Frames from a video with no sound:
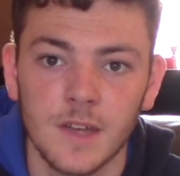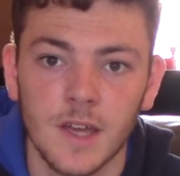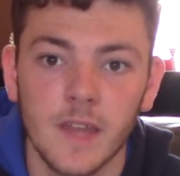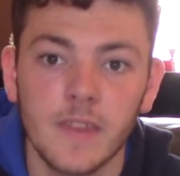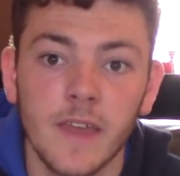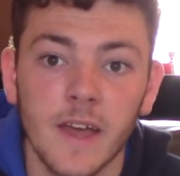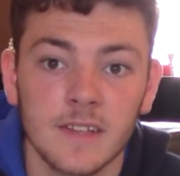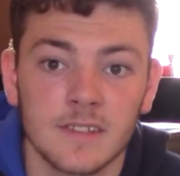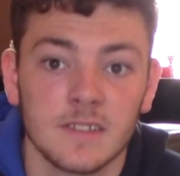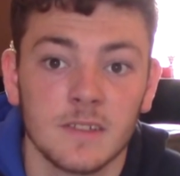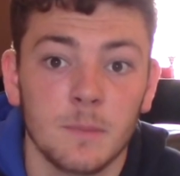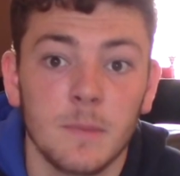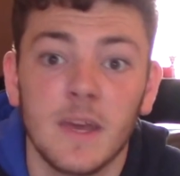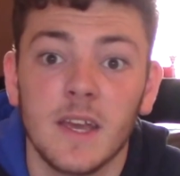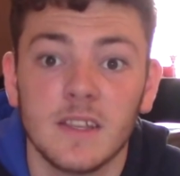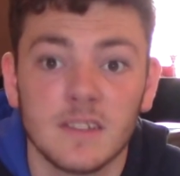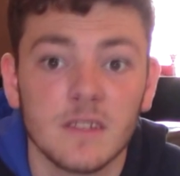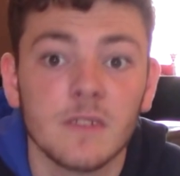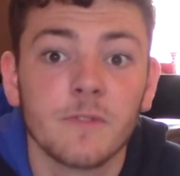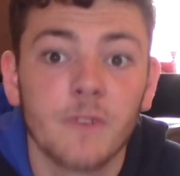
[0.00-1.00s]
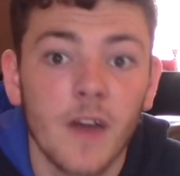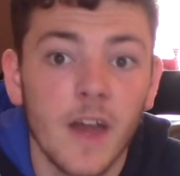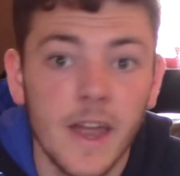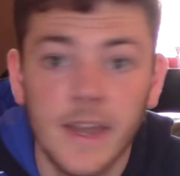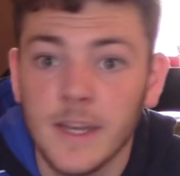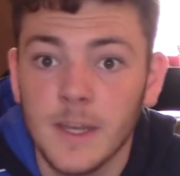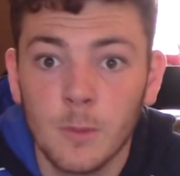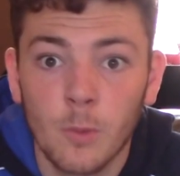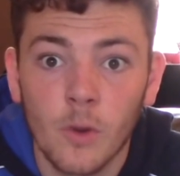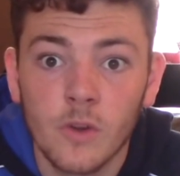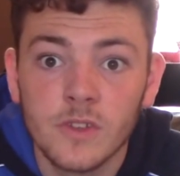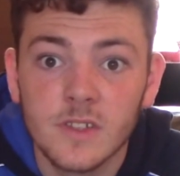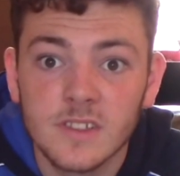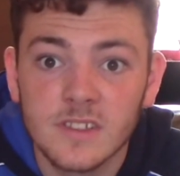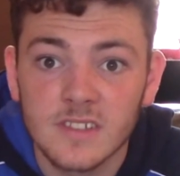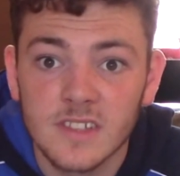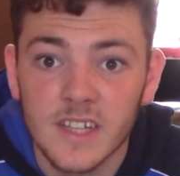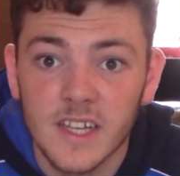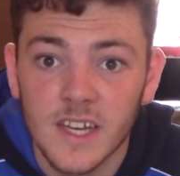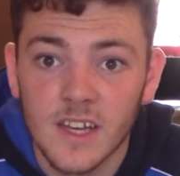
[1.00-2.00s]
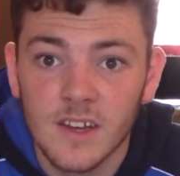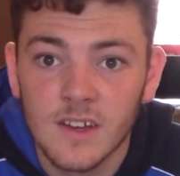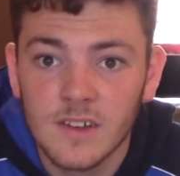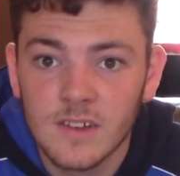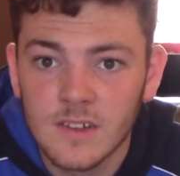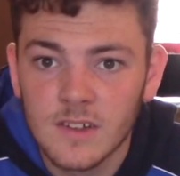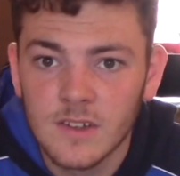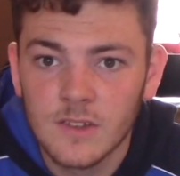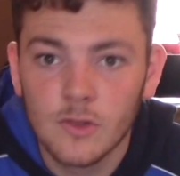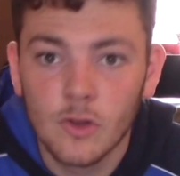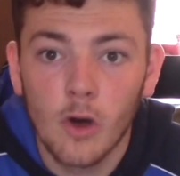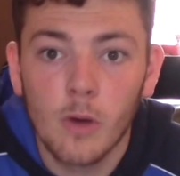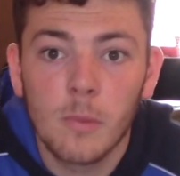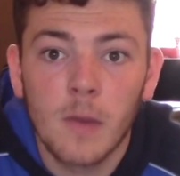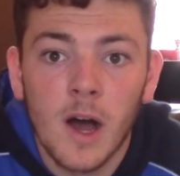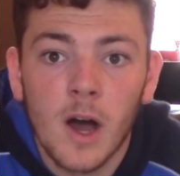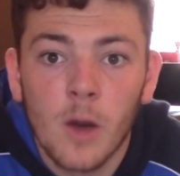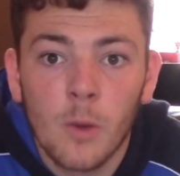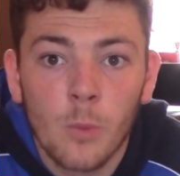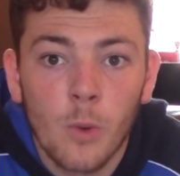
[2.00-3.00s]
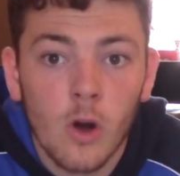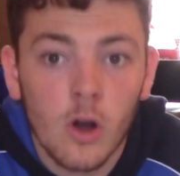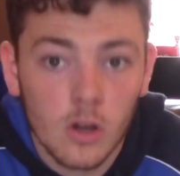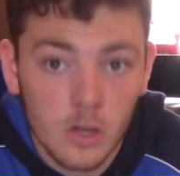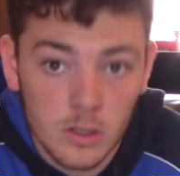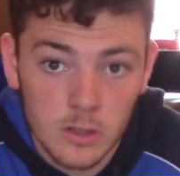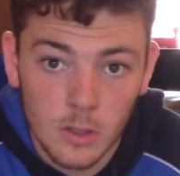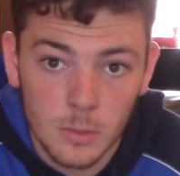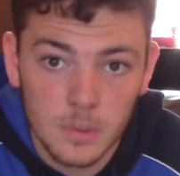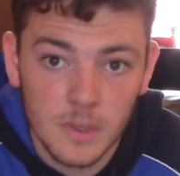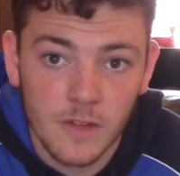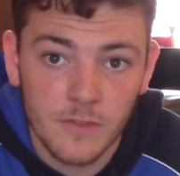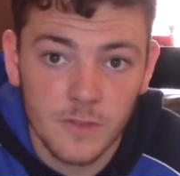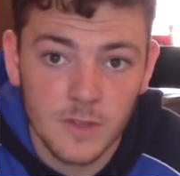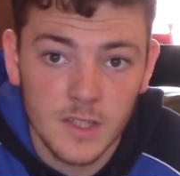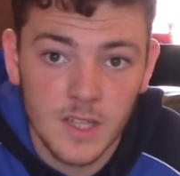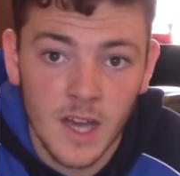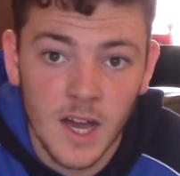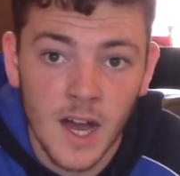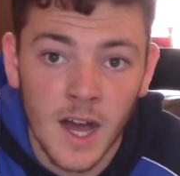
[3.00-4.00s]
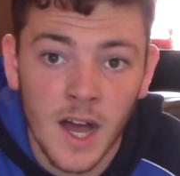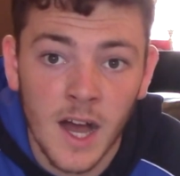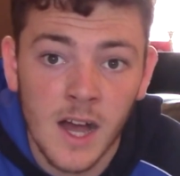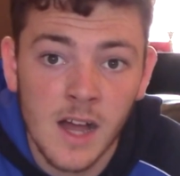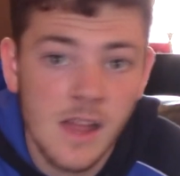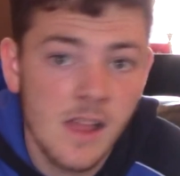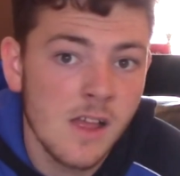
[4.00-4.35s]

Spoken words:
That's amazing for anyone to say, no matter what club level you are